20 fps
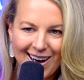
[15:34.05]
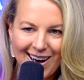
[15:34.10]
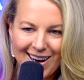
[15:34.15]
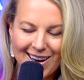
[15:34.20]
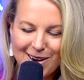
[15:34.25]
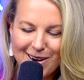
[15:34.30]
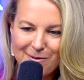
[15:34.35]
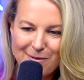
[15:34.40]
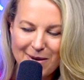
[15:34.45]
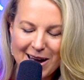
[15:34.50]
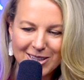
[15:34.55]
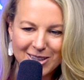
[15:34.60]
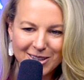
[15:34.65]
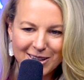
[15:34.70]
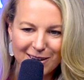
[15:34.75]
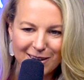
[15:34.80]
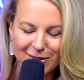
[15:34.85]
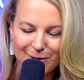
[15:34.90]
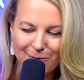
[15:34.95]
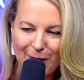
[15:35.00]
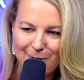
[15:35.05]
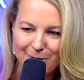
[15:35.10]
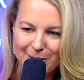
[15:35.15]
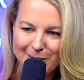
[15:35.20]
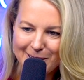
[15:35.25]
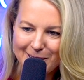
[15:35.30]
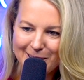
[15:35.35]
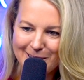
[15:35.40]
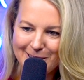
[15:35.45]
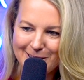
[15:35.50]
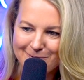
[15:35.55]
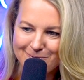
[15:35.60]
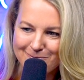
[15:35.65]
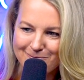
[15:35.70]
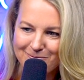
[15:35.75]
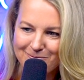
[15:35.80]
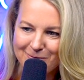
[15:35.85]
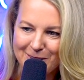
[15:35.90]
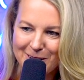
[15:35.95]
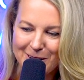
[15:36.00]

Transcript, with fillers: And imagine that was probably um,